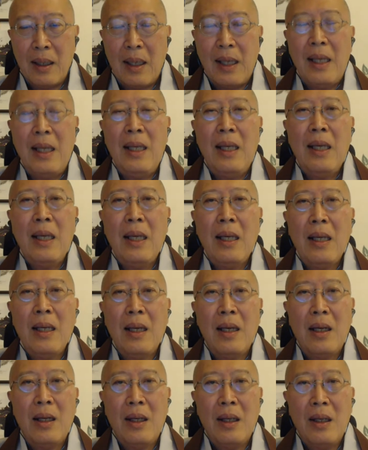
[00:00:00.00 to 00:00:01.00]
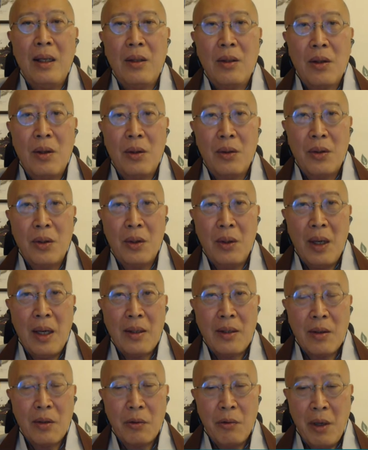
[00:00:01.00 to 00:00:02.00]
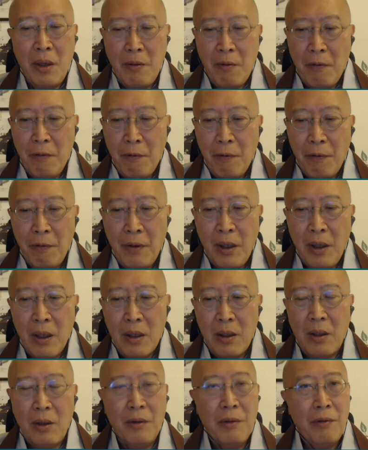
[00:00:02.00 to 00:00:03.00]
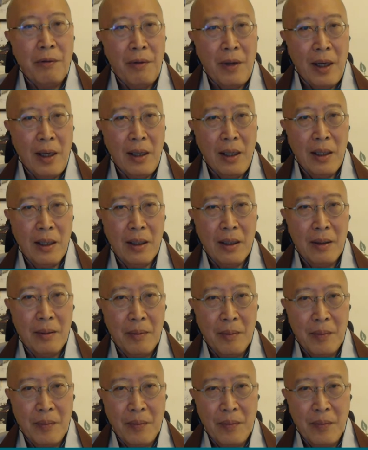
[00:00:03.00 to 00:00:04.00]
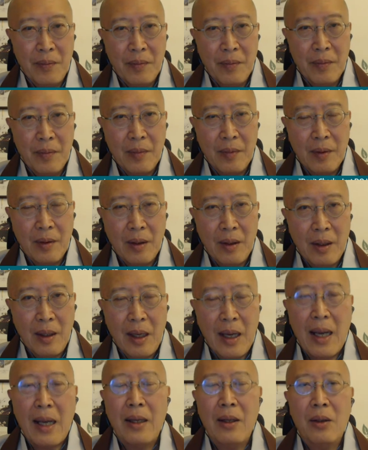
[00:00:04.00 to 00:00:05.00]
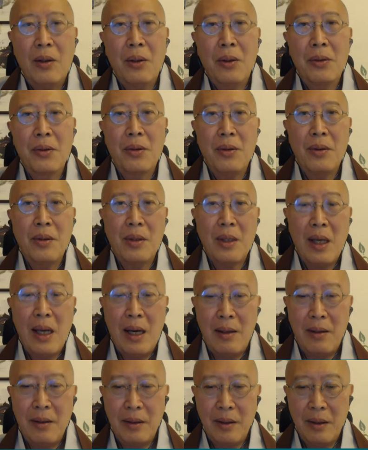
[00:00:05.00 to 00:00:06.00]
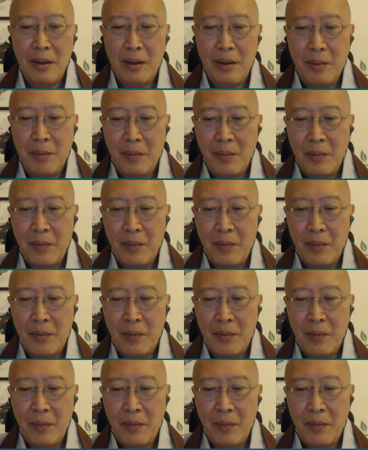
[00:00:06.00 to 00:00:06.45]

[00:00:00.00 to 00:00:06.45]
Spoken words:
he also has a great fear of failure, and also is arrogant.